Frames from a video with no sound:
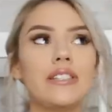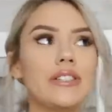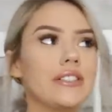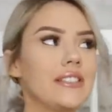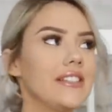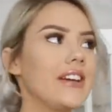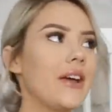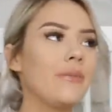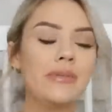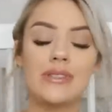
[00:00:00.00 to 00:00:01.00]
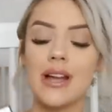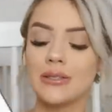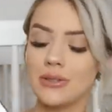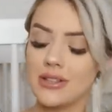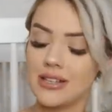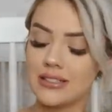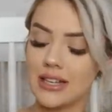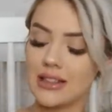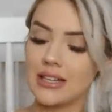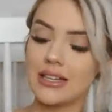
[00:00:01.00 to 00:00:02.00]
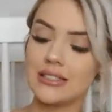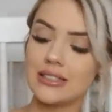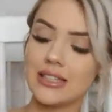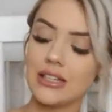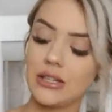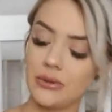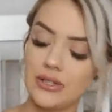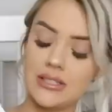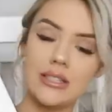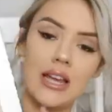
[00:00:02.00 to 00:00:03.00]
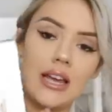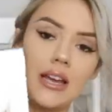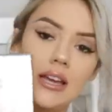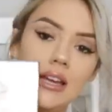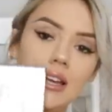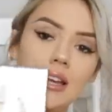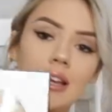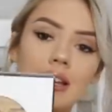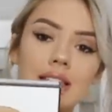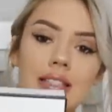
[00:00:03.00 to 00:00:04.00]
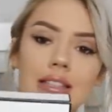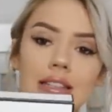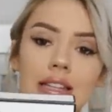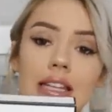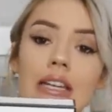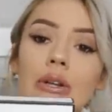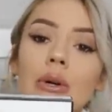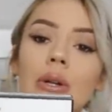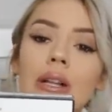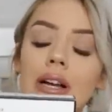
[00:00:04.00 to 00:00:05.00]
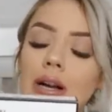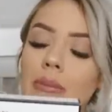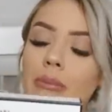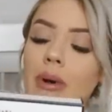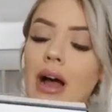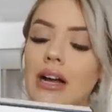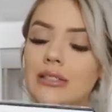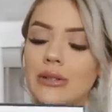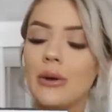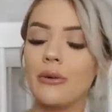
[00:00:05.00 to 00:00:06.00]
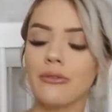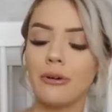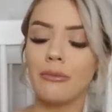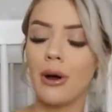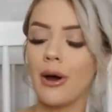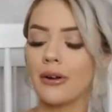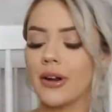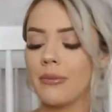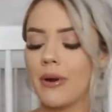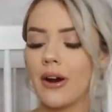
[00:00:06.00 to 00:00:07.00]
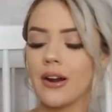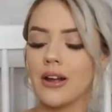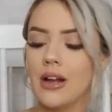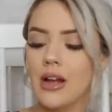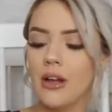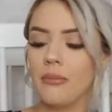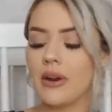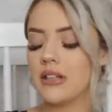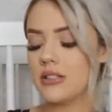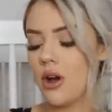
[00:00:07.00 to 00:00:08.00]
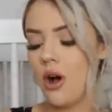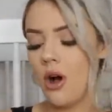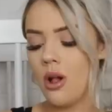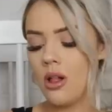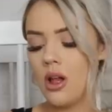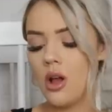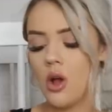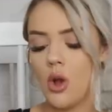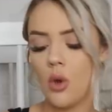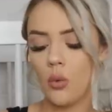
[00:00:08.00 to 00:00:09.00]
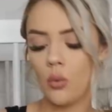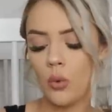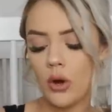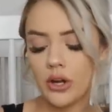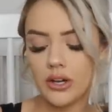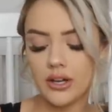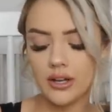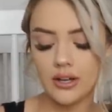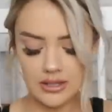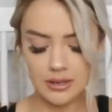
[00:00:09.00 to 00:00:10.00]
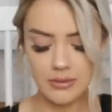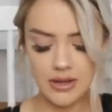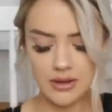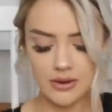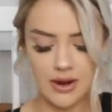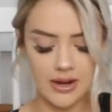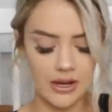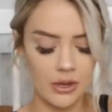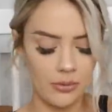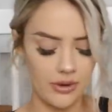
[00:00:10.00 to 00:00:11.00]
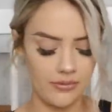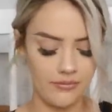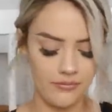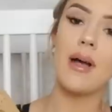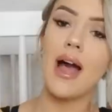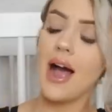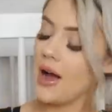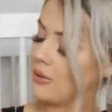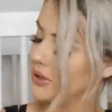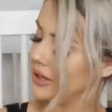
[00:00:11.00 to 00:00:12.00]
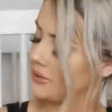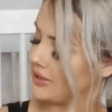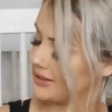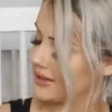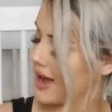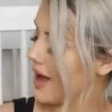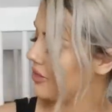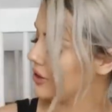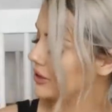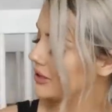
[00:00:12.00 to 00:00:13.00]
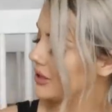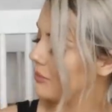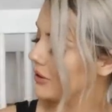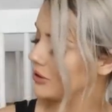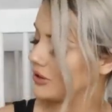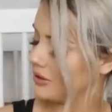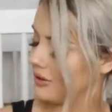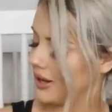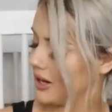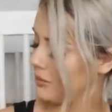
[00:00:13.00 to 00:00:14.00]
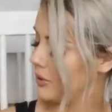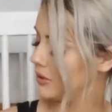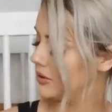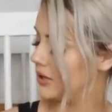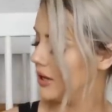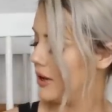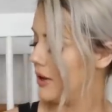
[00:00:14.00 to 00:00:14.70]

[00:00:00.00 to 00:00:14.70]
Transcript: seriously obsessed with this. I think it's the cutest thing. It is a little puzzle from Pottery Barn, but it's all wood. Let me crack it open. But how cute is that? They're just a bunch of little animals